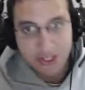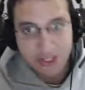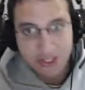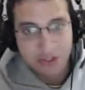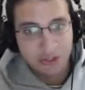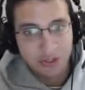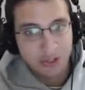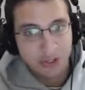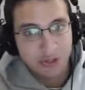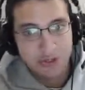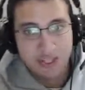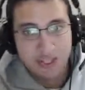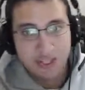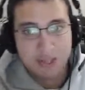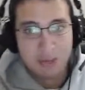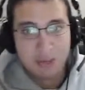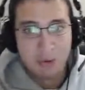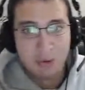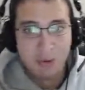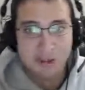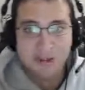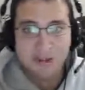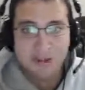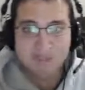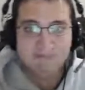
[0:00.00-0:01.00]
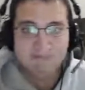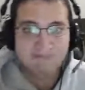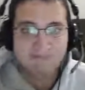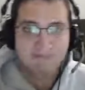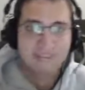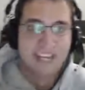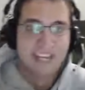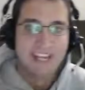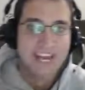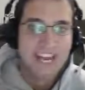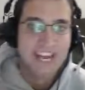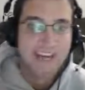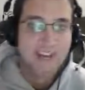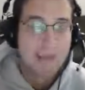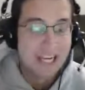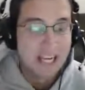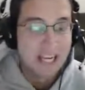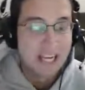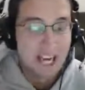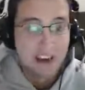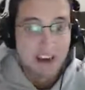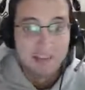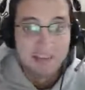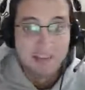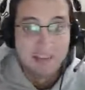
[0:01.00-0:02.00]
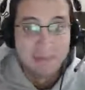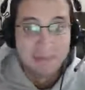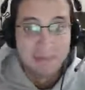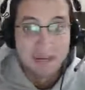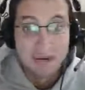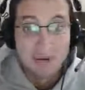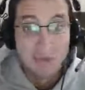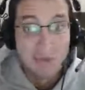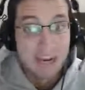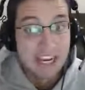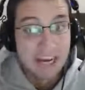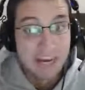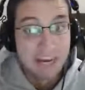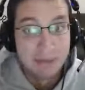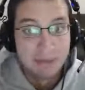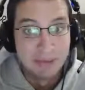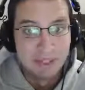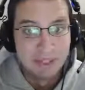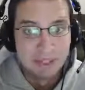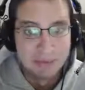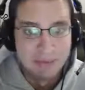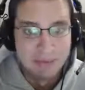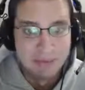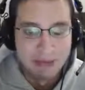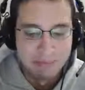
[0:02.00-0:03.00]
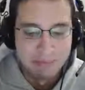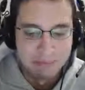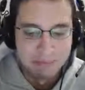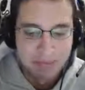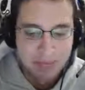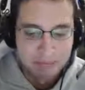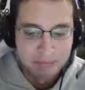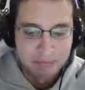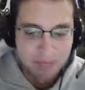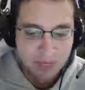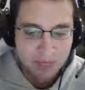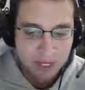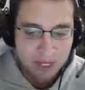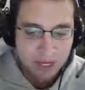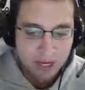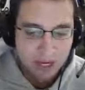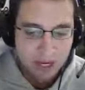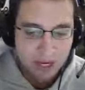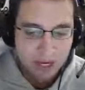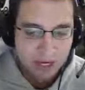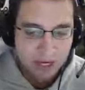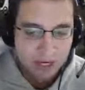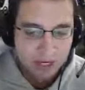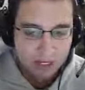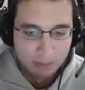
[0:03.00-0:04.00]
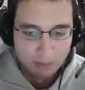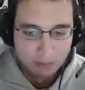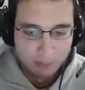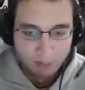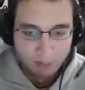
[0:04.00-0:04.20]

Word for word: early in the morning, got to have my coffee in me to wake up a little bit. But um,